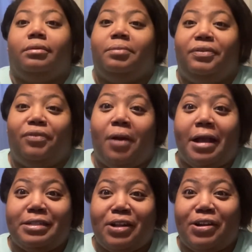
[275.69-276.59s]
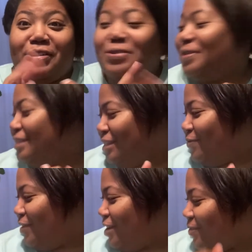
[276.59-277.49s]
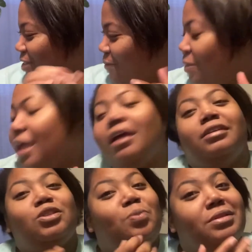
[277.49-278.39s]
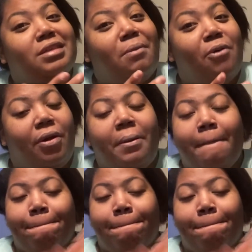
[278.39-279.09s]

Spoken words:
before I started shooting this video, so just put some on.